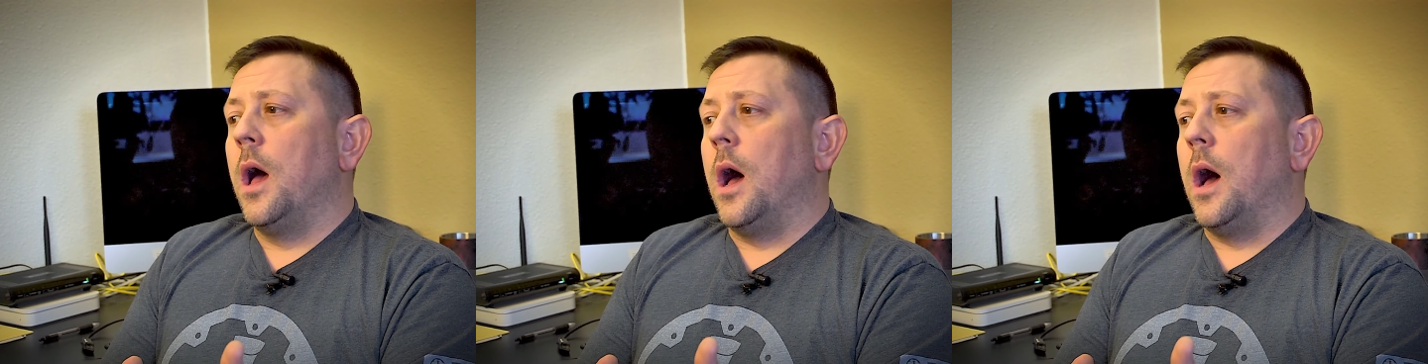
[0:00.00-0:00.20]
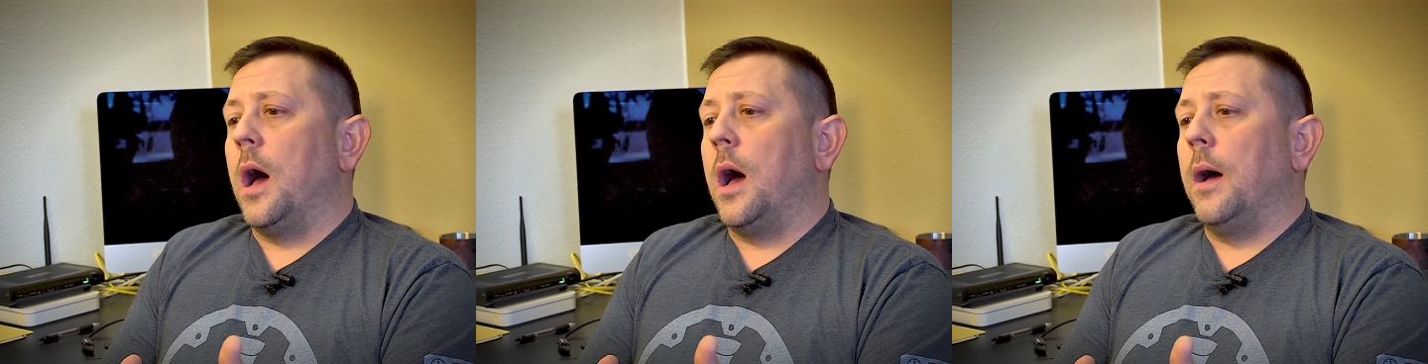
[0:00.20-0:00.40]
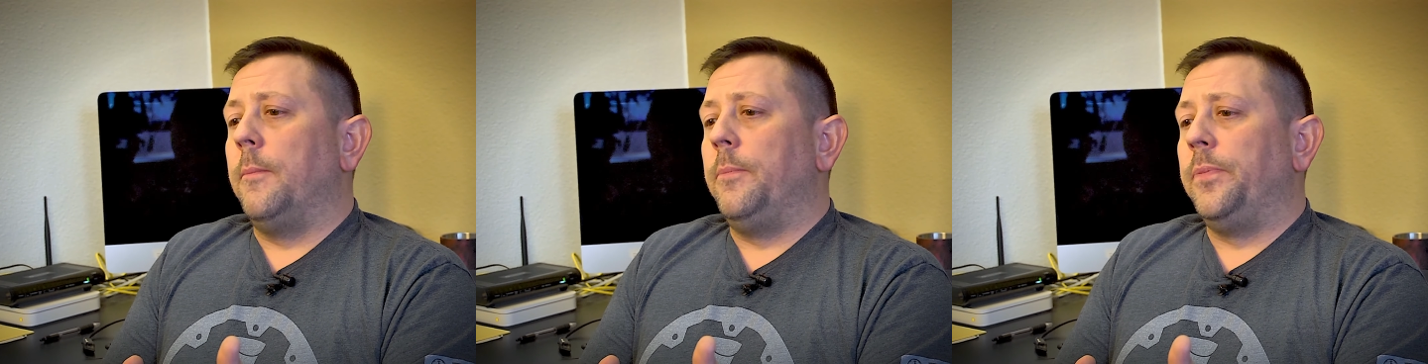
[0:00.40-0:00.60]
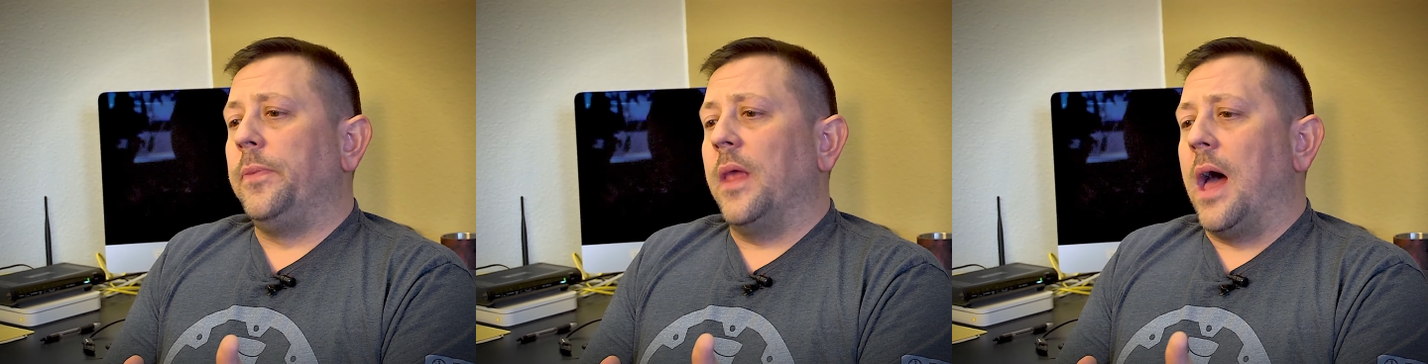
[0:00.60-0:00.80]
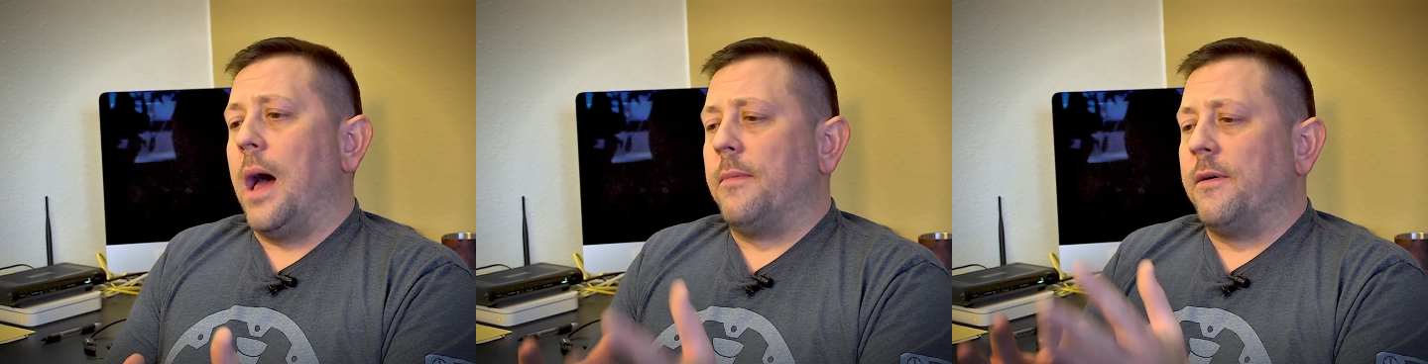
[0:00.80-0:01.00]
I'm
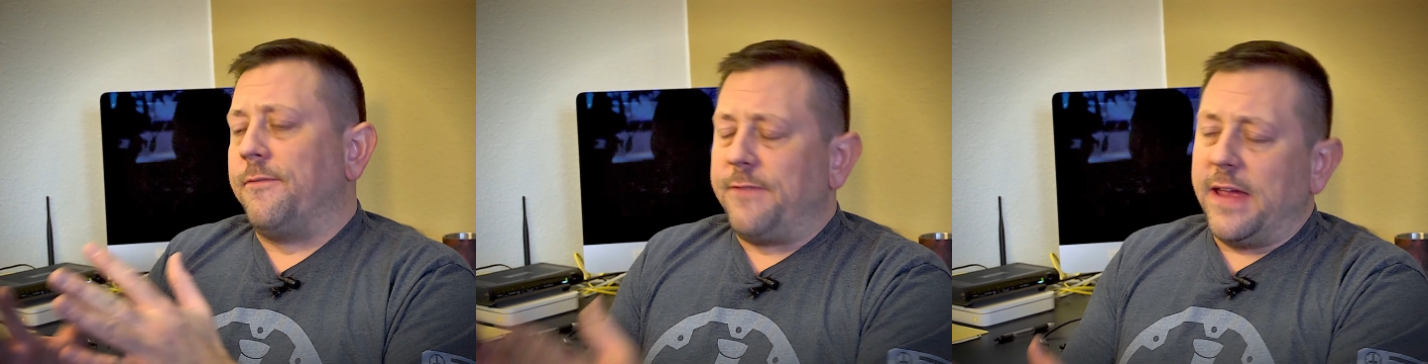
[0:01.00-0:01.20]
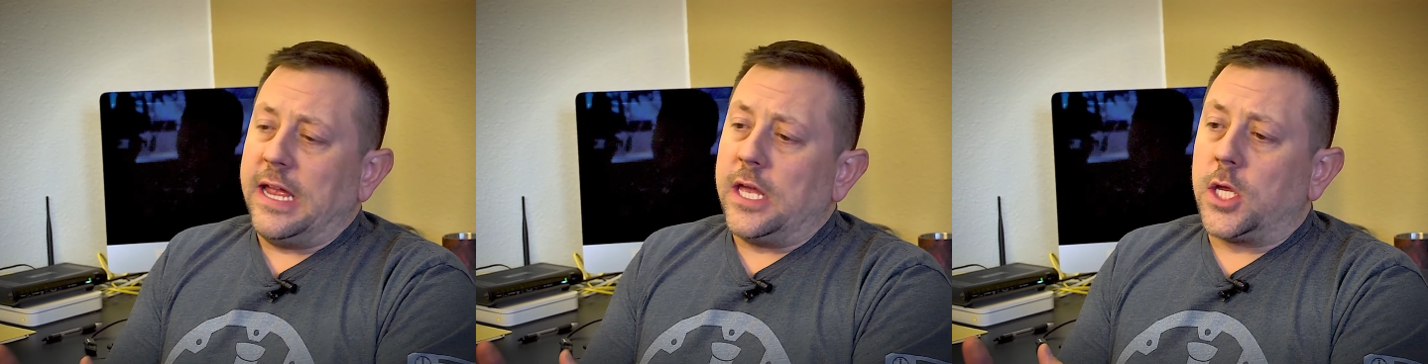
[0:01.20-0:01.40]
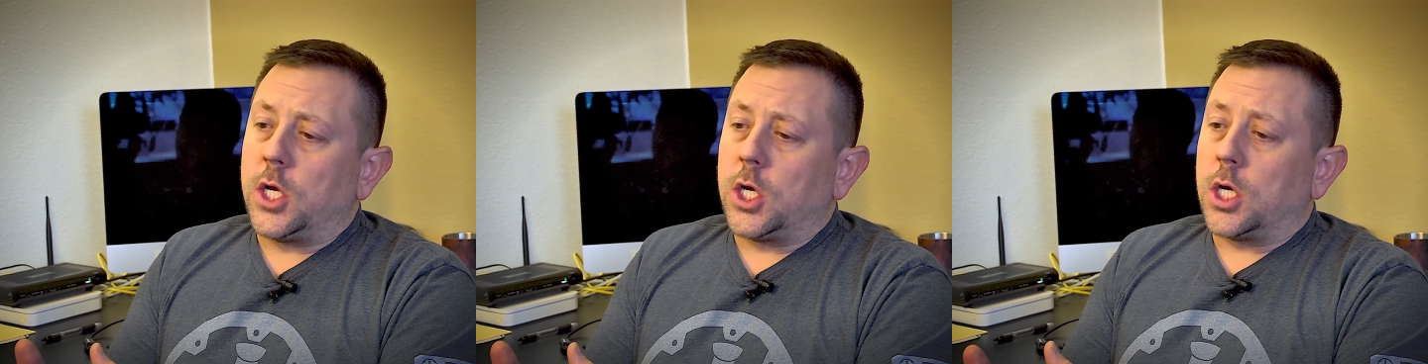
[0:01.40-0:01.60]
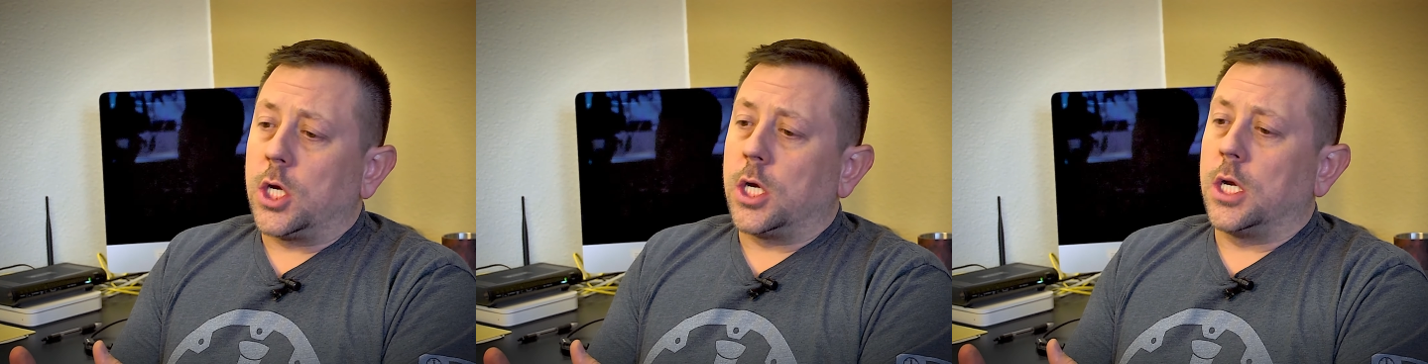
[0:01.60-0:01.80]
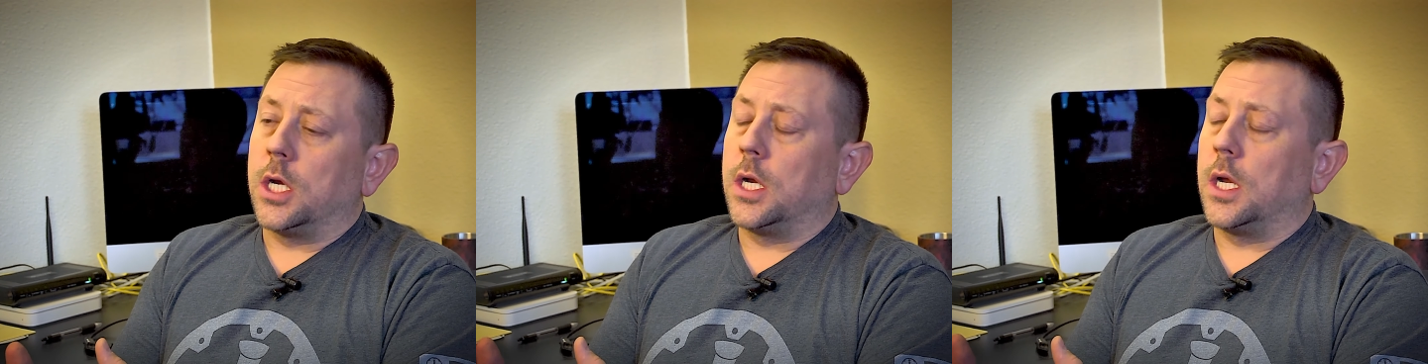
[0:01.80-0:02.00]
a
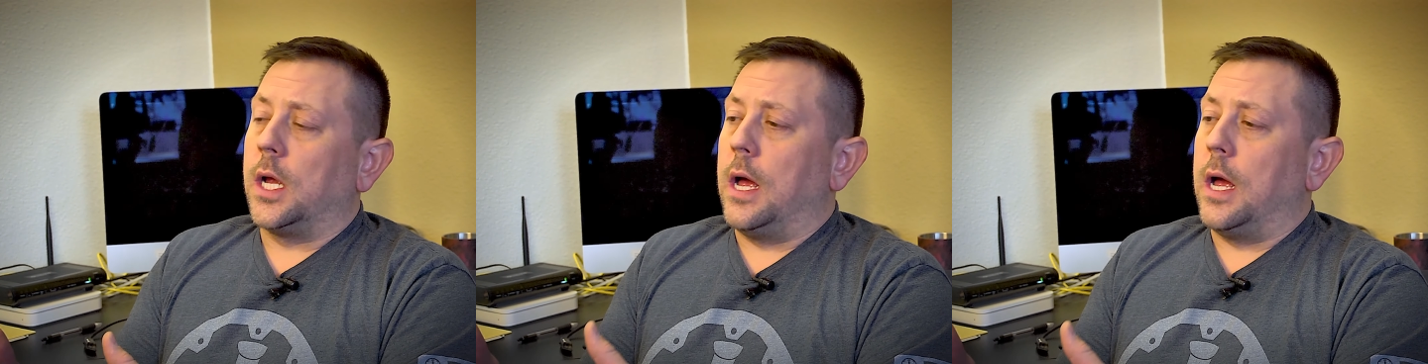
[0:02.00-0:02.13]
failure,